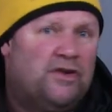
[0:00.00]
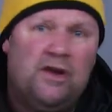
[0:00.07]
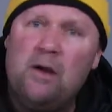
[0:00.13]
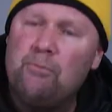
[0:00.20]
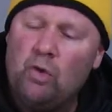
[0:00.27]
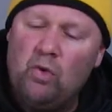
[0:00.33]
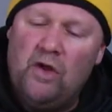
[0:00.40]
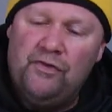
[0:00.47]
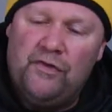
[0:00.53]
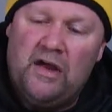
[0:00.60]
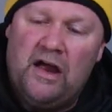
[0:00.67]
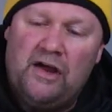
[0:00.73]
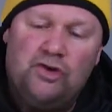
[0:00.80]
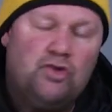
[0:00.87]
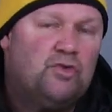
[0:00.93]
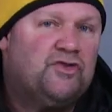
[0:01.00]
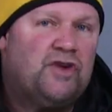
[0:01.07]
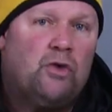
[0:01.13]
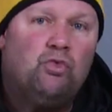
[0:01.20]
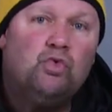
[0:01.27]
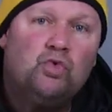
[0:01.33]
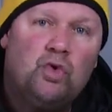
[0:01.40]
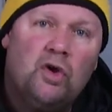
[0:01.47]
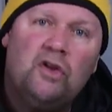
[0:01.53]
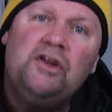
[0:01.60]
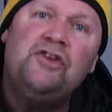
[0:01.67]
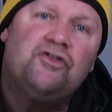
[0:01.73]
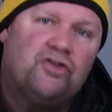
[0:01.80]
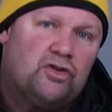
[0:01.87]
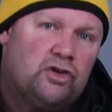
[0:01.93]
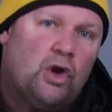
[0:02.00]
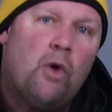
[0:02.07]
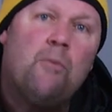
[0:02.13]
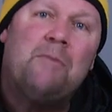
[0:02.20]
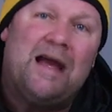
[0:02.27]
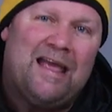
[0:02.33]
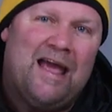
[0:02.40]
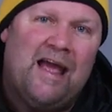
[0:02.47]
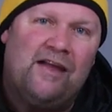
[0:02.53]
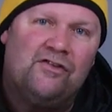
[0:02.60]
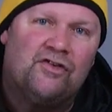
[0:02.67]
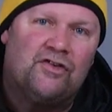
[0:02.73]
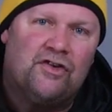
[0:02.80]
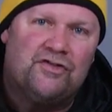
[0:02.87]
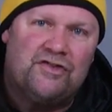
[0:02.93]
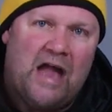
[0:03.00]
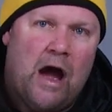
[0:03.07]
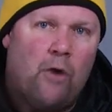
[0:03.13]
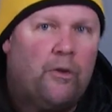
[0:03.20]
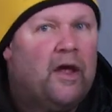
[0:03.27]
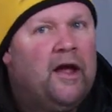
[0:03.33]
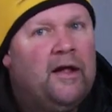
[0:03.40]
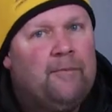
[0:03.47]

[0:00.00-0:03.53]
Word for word: the number one thing I do is I really slow my cadences down.